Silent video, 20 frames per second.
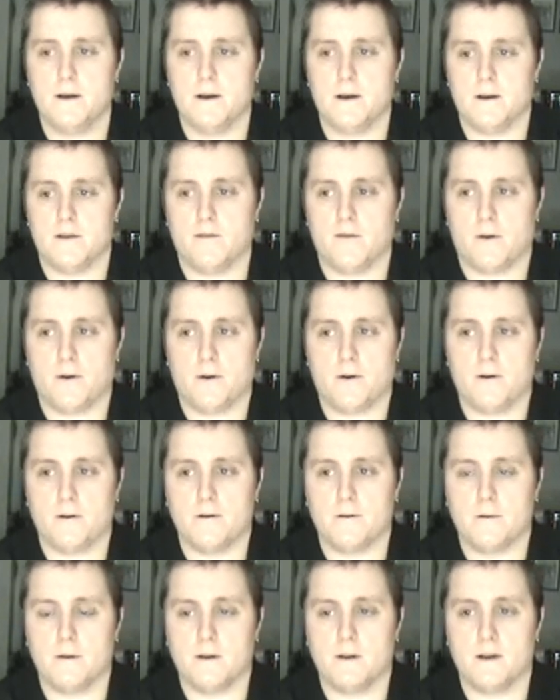uh, for her,
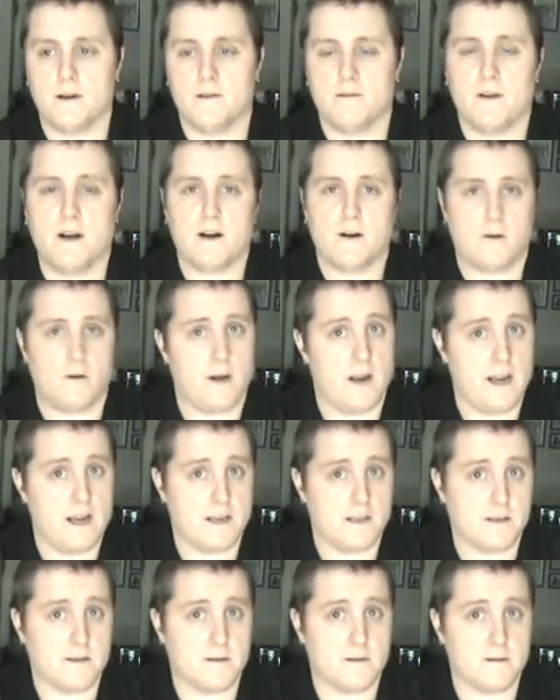uh, find her
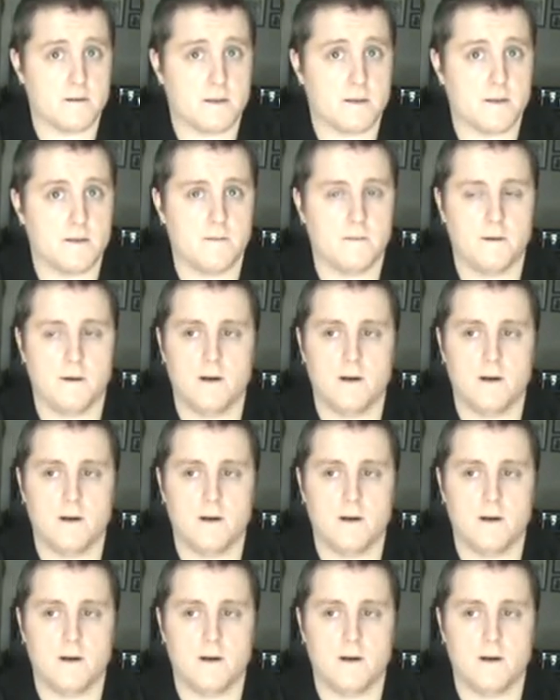answers.